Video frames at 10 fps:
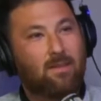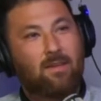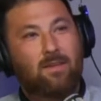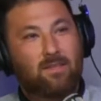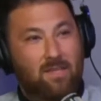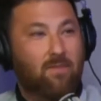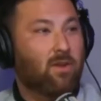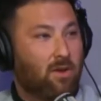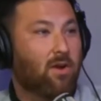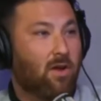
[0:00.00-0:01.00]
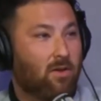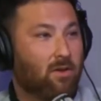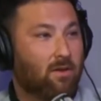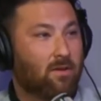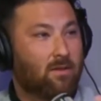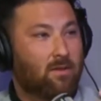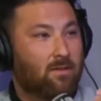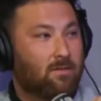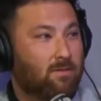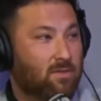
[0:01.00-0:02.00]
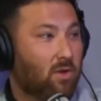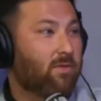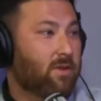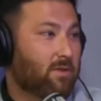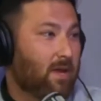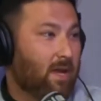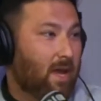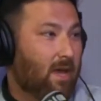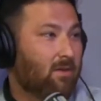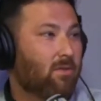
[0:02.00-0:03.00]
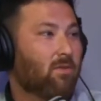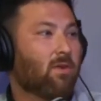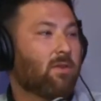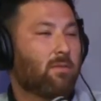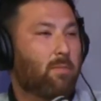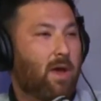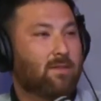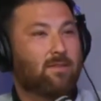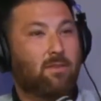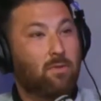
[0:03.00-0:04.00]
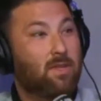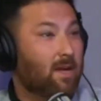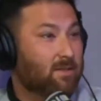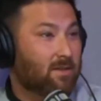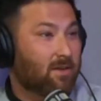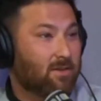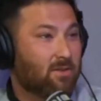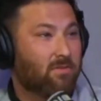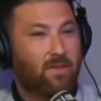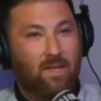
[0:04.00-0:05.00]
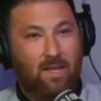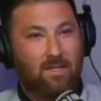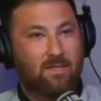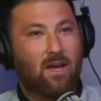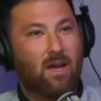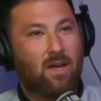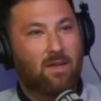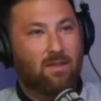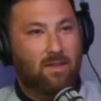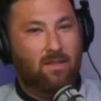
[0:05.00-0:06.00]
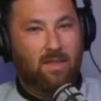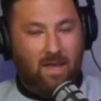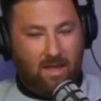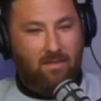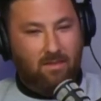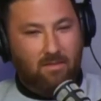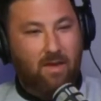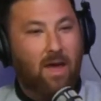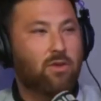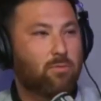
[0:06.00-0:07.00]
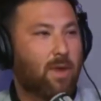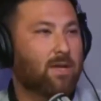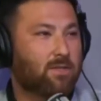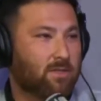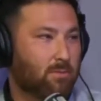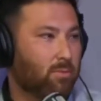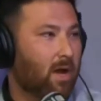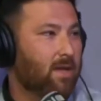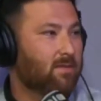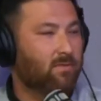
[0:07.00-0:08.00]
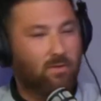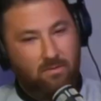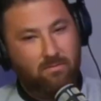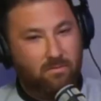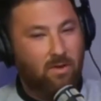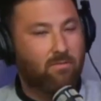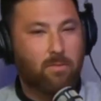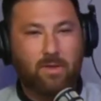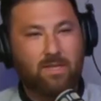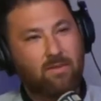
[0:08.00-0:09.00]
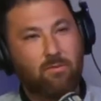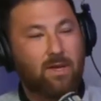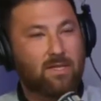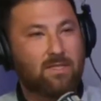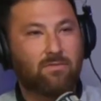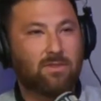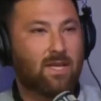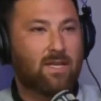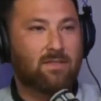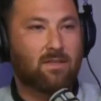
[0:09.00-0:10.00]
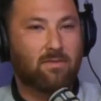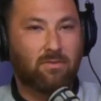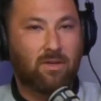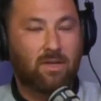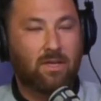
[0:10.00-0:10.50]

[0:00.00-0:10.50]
$700 sofa you can get, or the best $3,000 sofa, that it's not, that the value matches the price for everybody, because everybody has different tastes and different